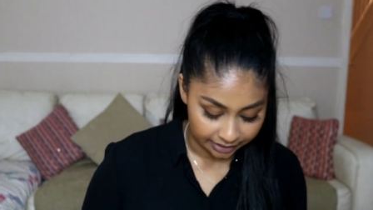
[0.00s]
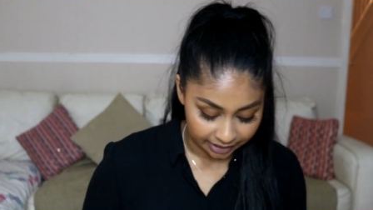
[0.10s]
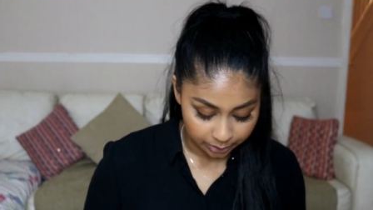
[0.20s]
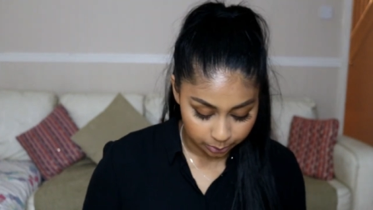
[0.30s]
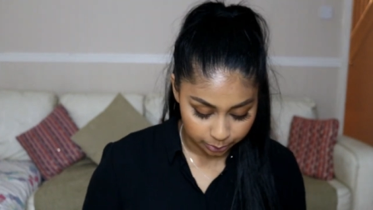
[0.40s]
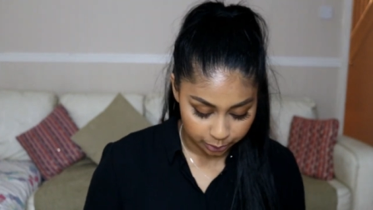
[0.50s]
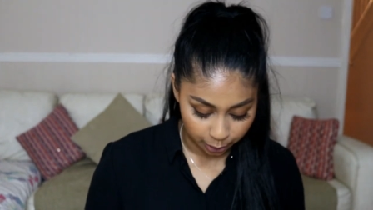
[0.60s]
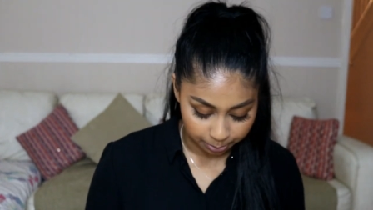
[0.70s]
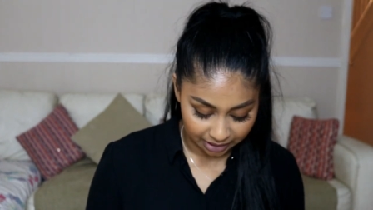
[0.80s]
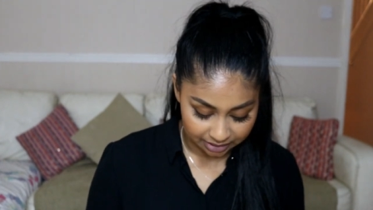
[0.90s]
then
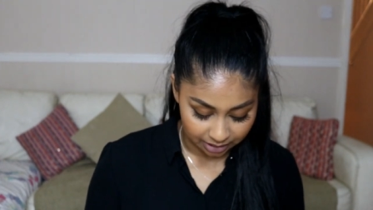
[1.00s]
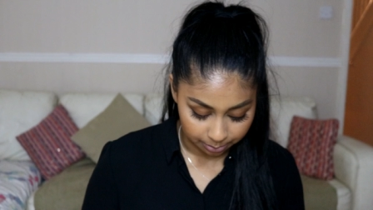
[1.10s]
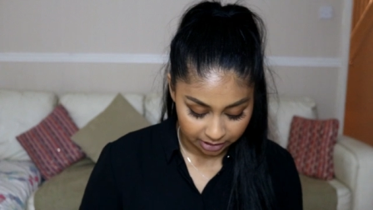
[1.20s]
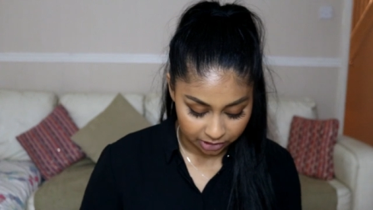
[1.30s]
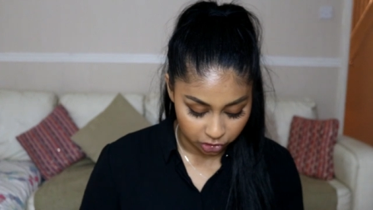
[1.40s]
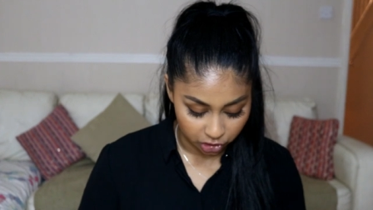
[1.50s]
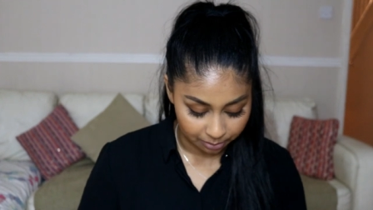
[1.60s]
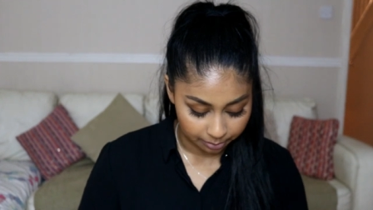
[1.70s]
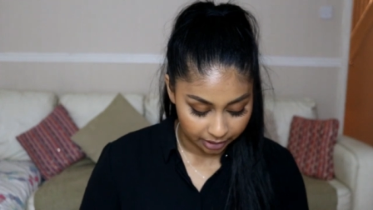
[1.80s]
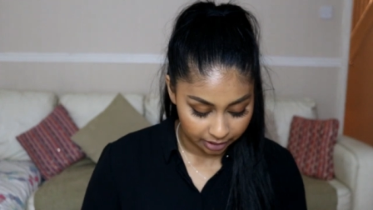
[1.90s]
also picked up this
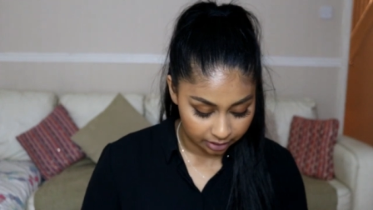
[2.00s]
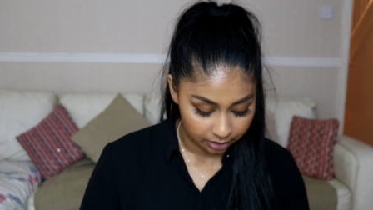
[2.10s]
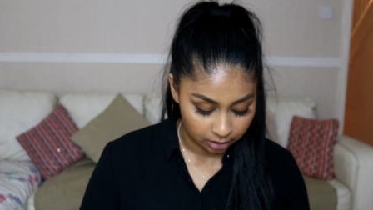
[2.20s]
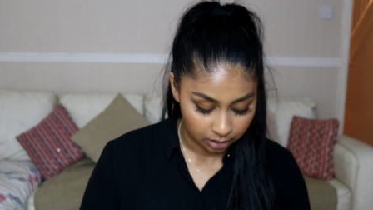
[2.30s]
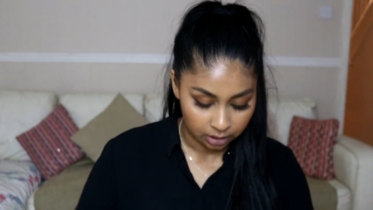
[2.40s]
jumper.